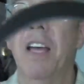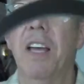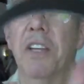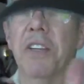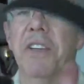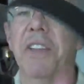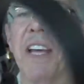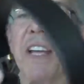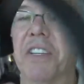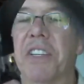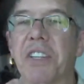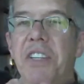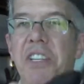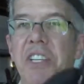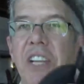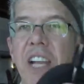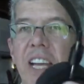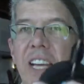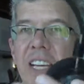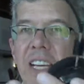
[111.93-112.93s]
So that's a
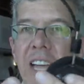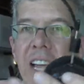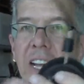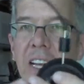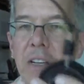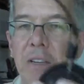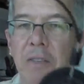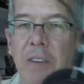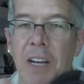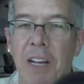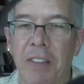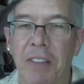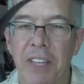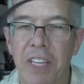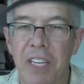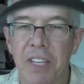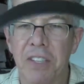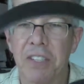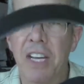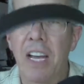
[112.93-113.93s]
slight negative on
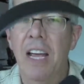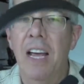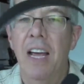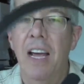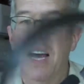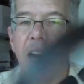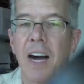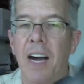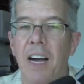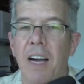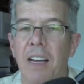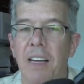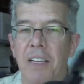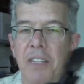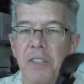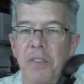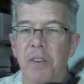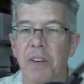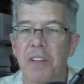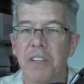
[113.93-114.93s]
these.
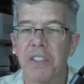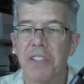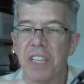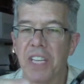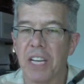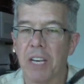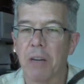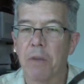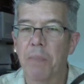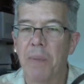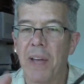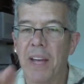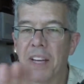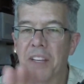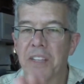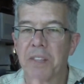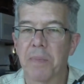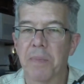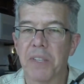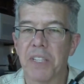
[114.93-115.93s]
As far as the ear
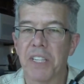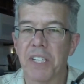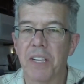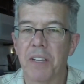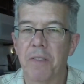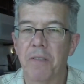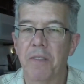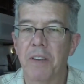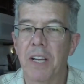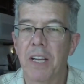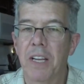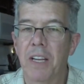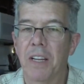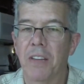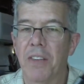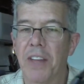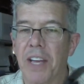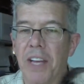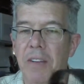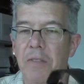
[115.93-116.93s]
pads themselves,
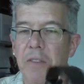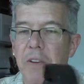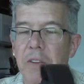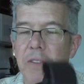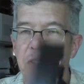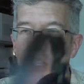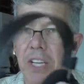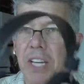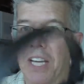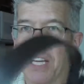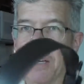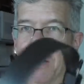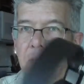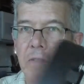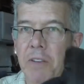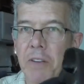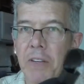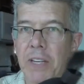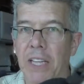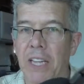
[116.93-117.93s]
the headphones again are
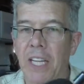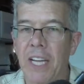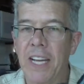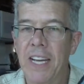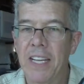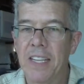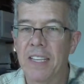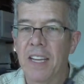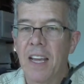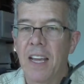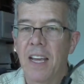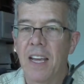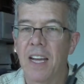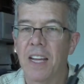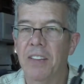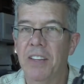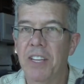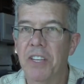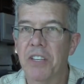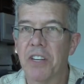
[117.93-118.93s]
very light,
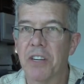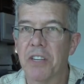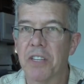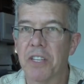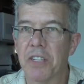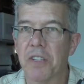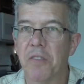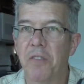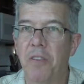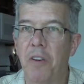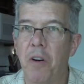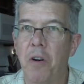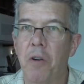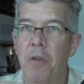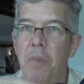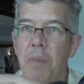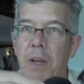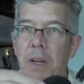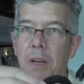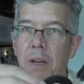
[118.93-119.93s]
and these are just
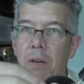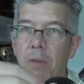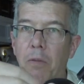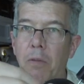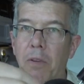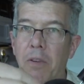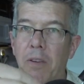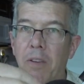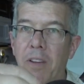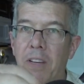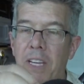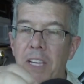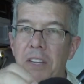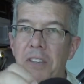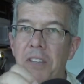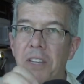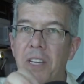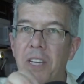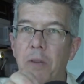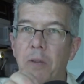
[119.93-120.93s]
foam,
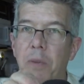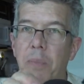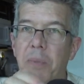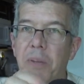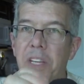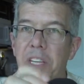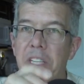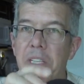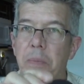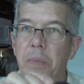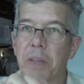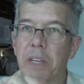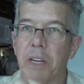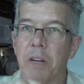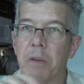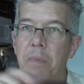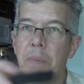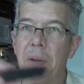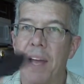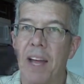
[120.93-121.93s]
easily replaceable
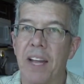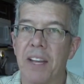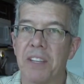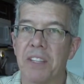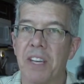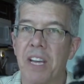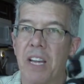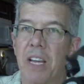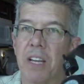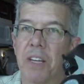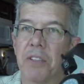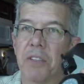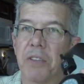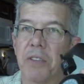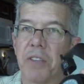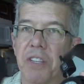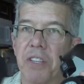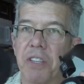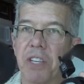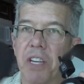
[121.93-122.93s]
ear pads, so
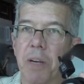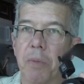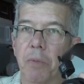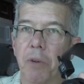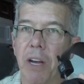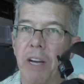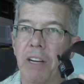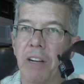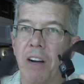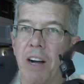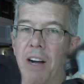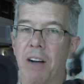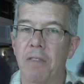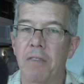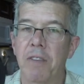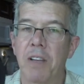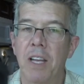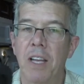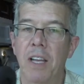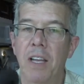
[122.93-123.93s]
come right
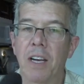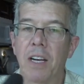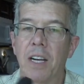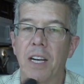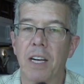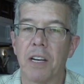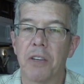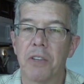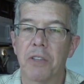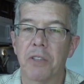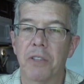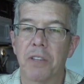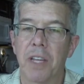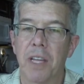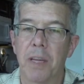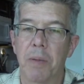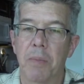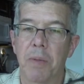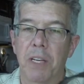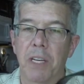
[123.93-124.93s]
off should
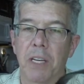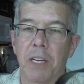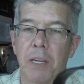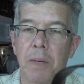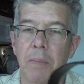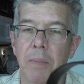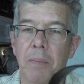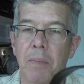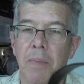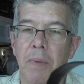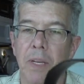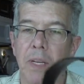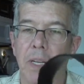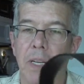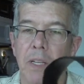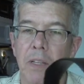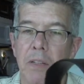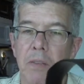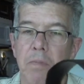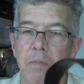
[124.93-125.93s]
they become
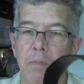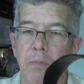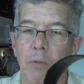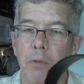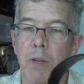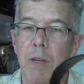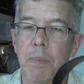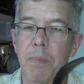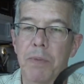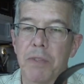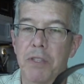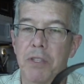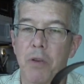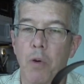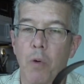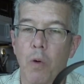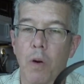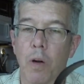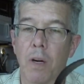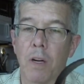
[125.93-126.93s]
ripped,
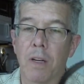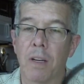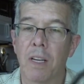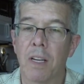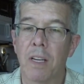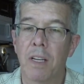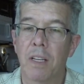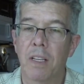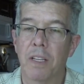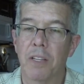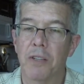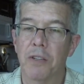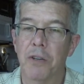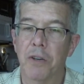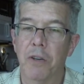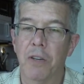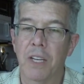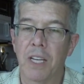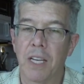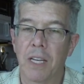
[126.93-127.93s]
torn,
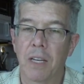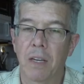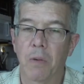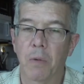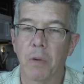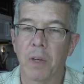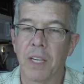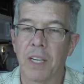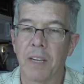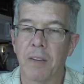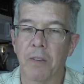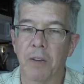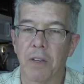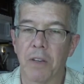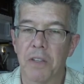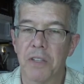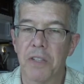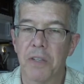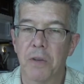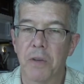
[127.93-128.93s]
dirty,
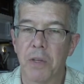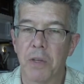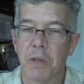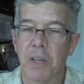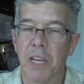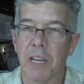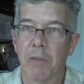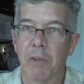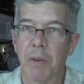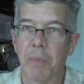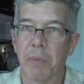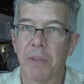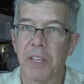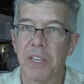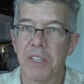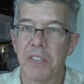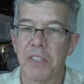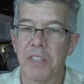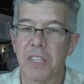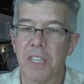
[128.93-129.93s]
whatever. So you can
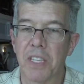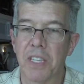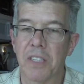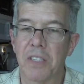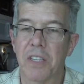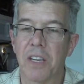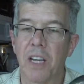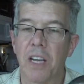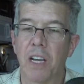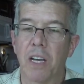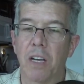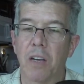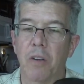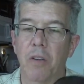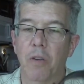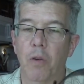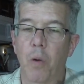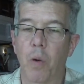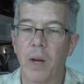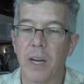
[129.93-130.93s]
replace these
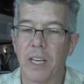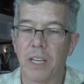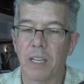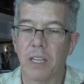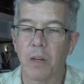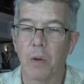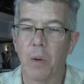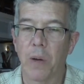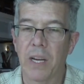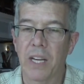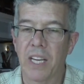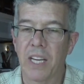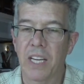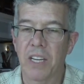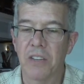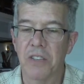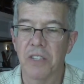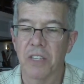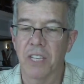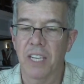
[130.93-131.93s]
quite
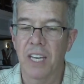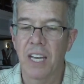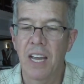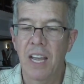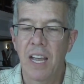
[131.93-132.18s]
easily.